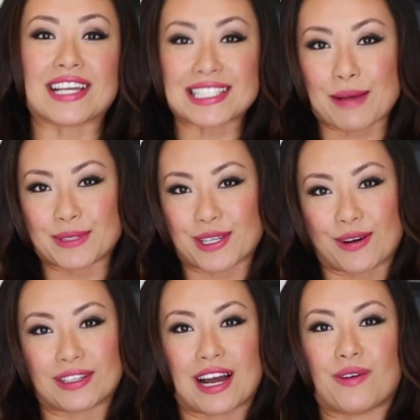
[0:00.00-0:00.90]
this
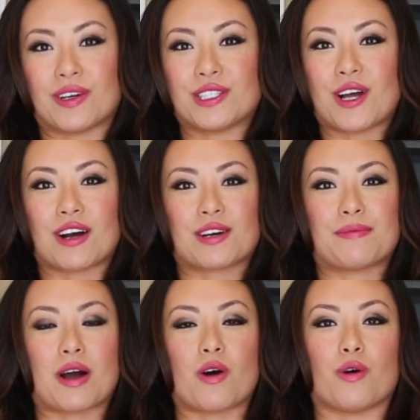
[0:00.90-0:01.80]
episode, I want to talk
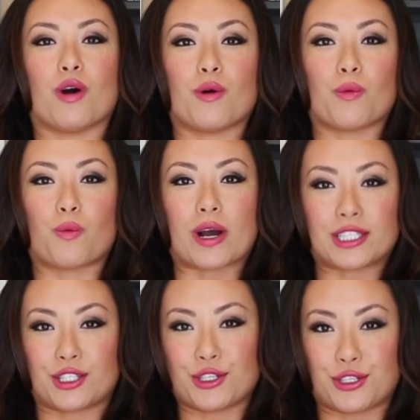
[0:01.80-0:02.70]
about
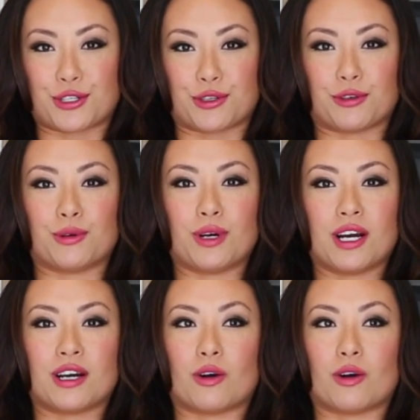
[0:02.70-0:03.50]
what to do